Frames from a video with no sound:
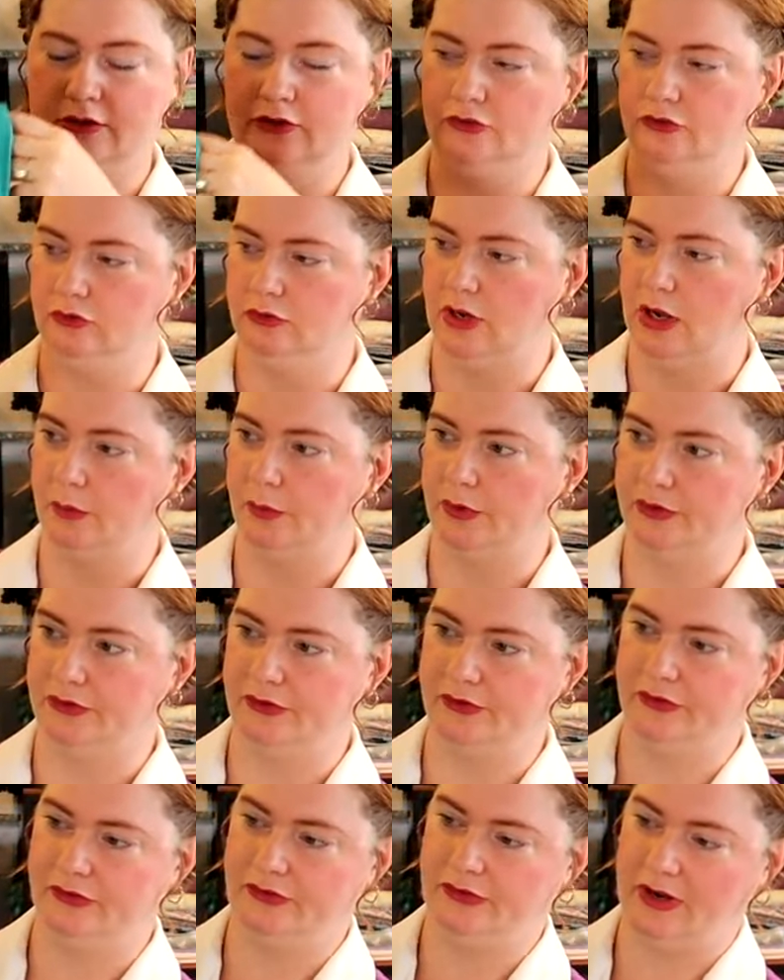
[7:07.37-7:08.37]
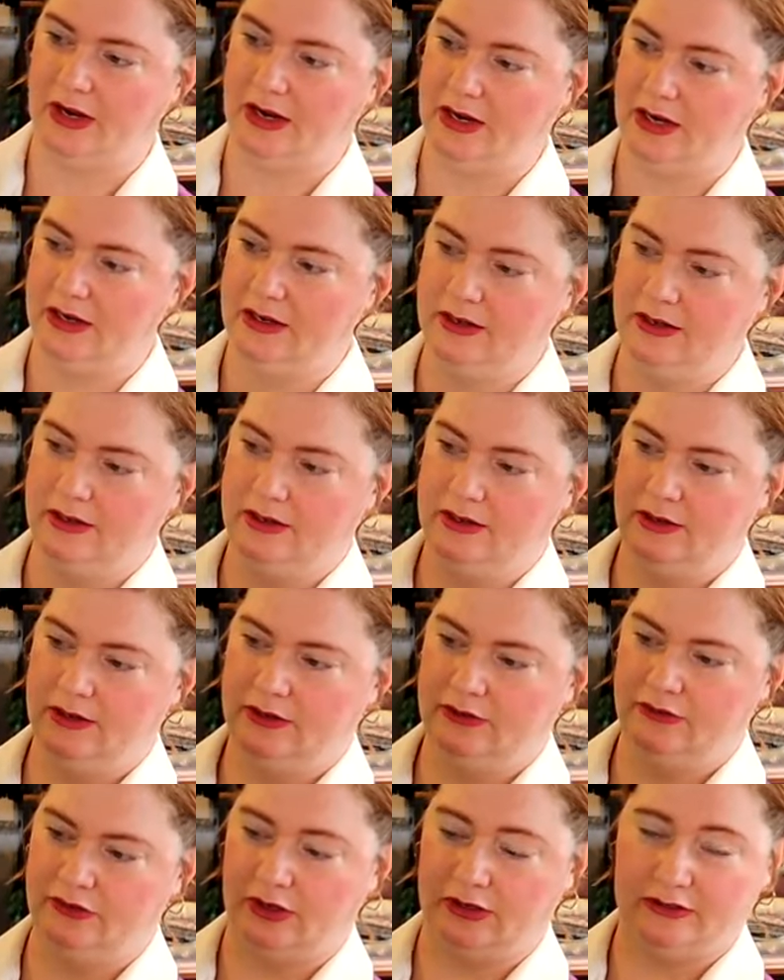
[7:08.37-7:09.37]
do not want to stay
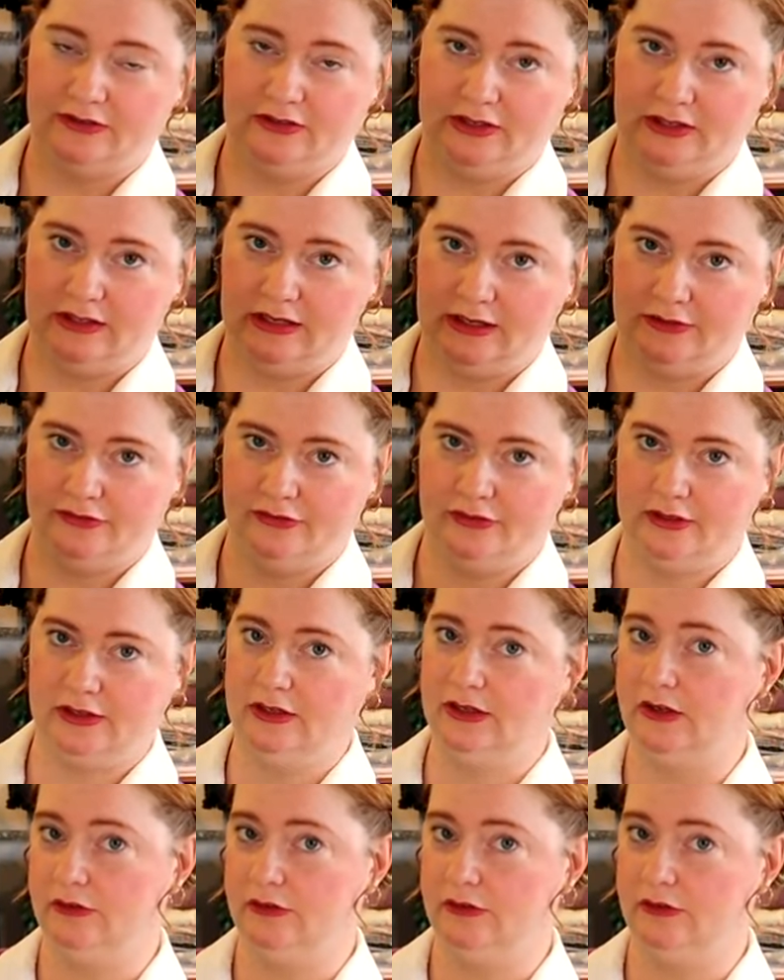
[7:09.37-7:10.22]
tucked in nicely.